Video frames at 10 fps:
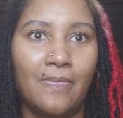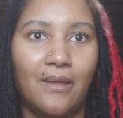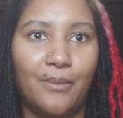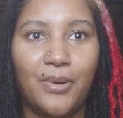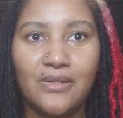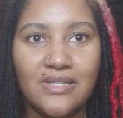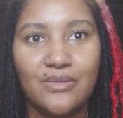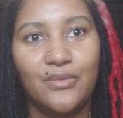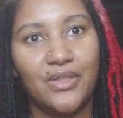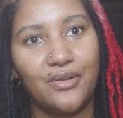A person
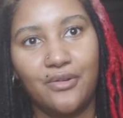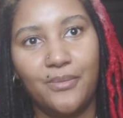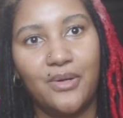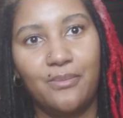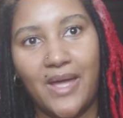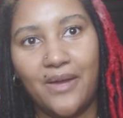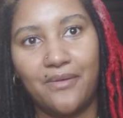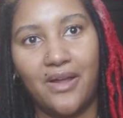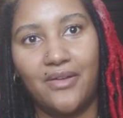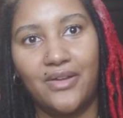with a criminal
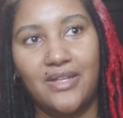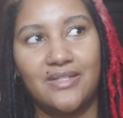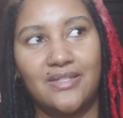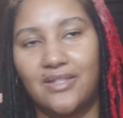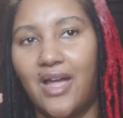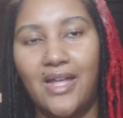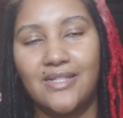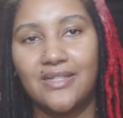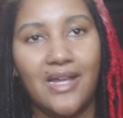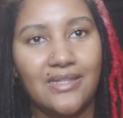background it's
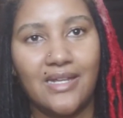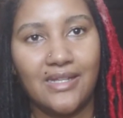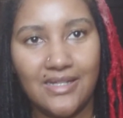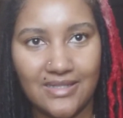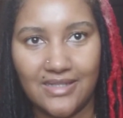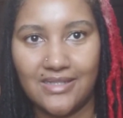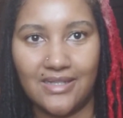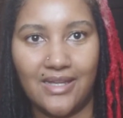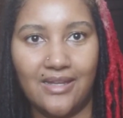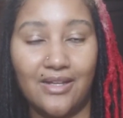not that easy to
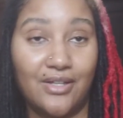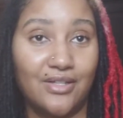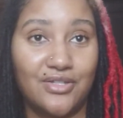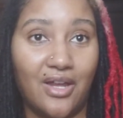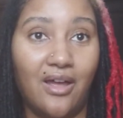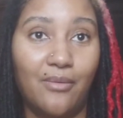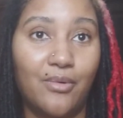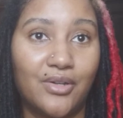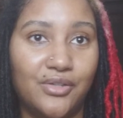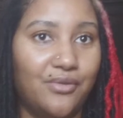get a good job
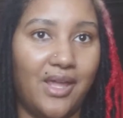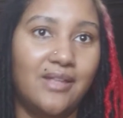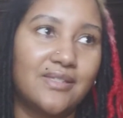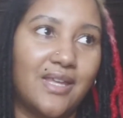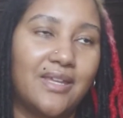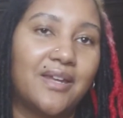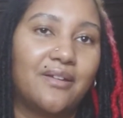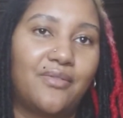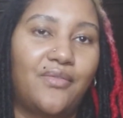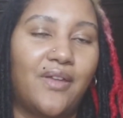where you can take care
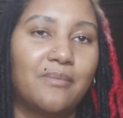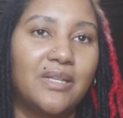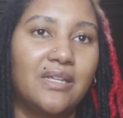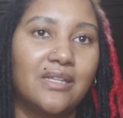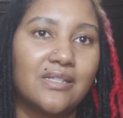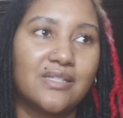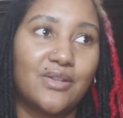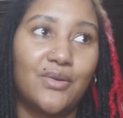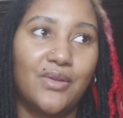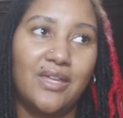of a family.
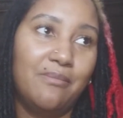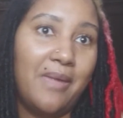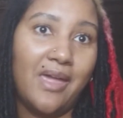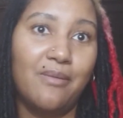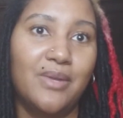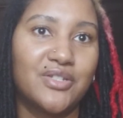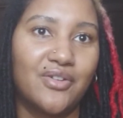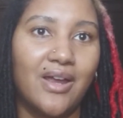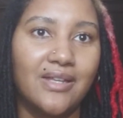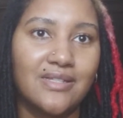So he may be
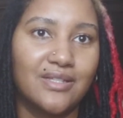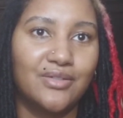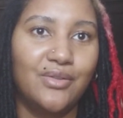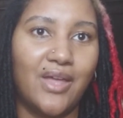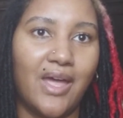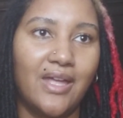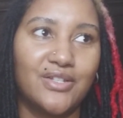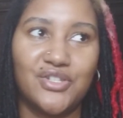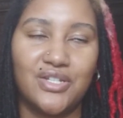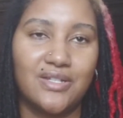trying to do that and
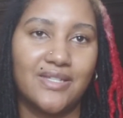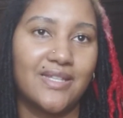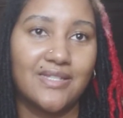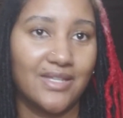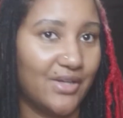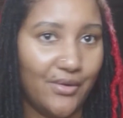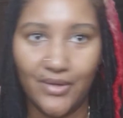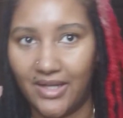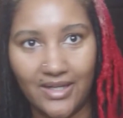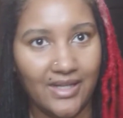she just doesn't know
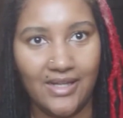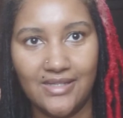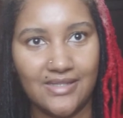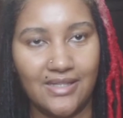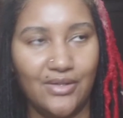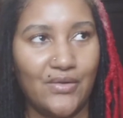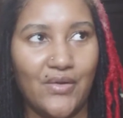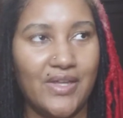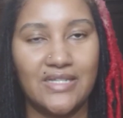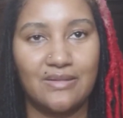it, and he's,
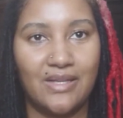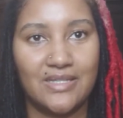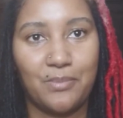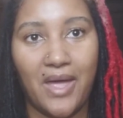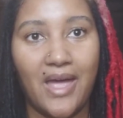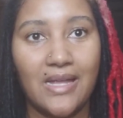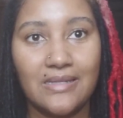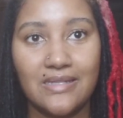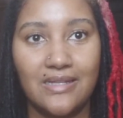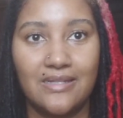his
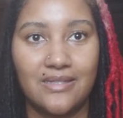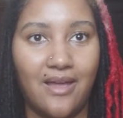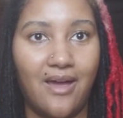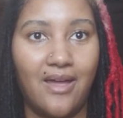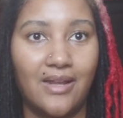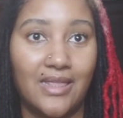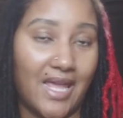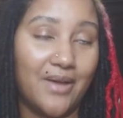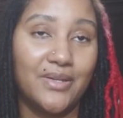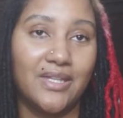past is not
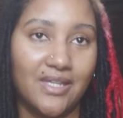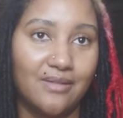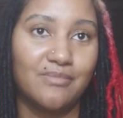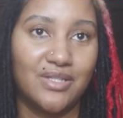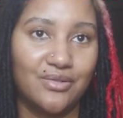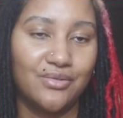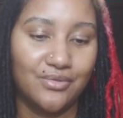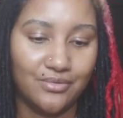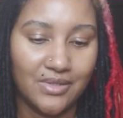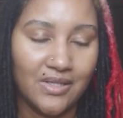allowing him
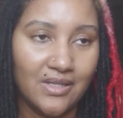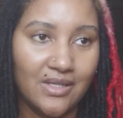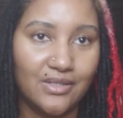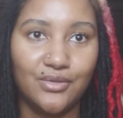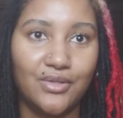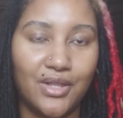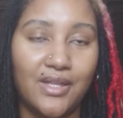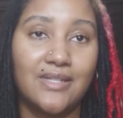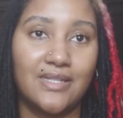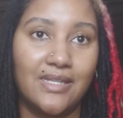to do the
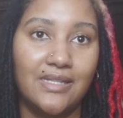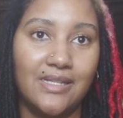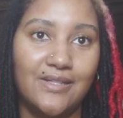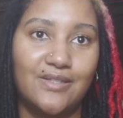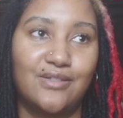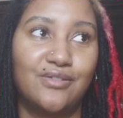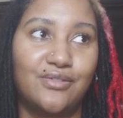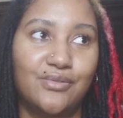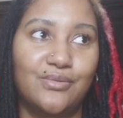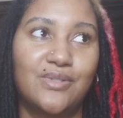things that he needs to
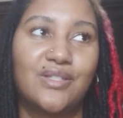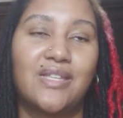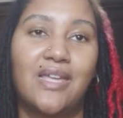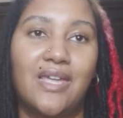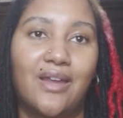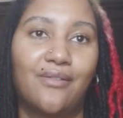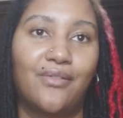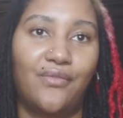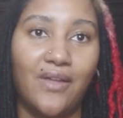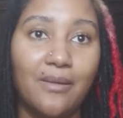do to take care of a
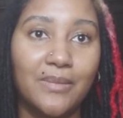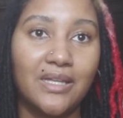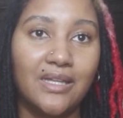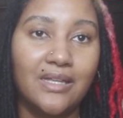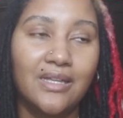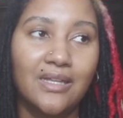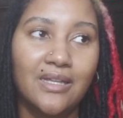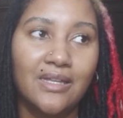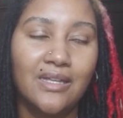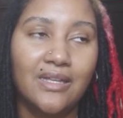family
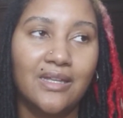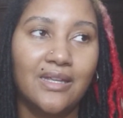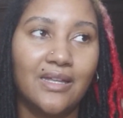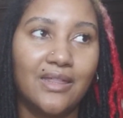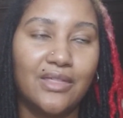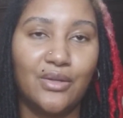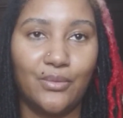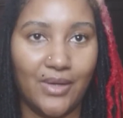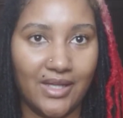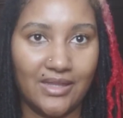the
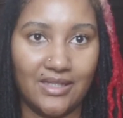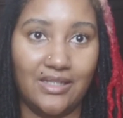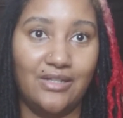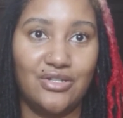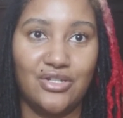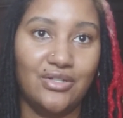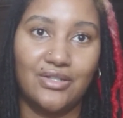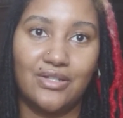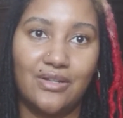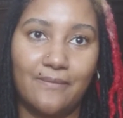way that he should.